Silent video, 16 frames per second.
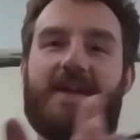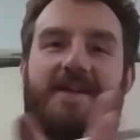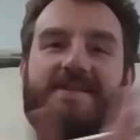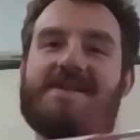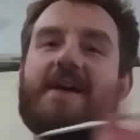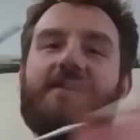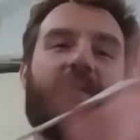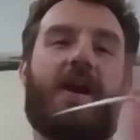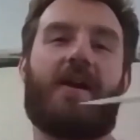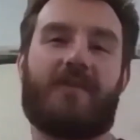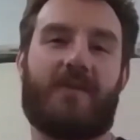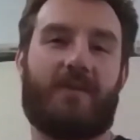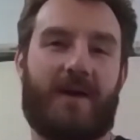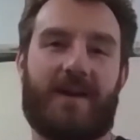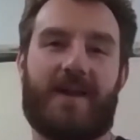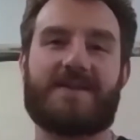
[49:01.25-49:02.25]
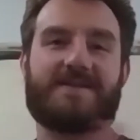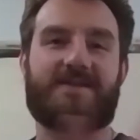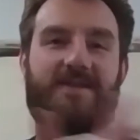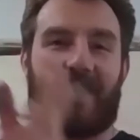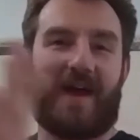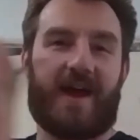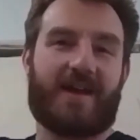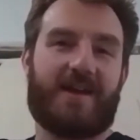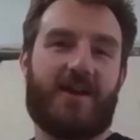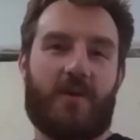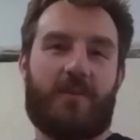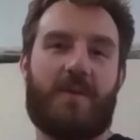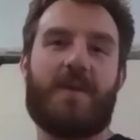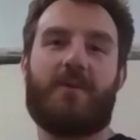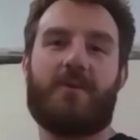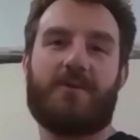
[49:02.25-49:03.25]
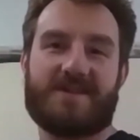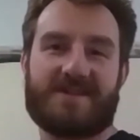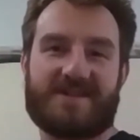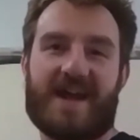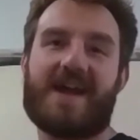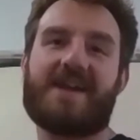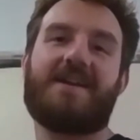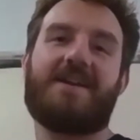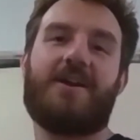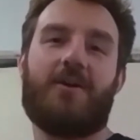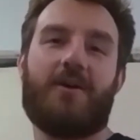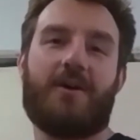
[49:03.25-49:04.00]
not for everybody. That's for like, people who decide to do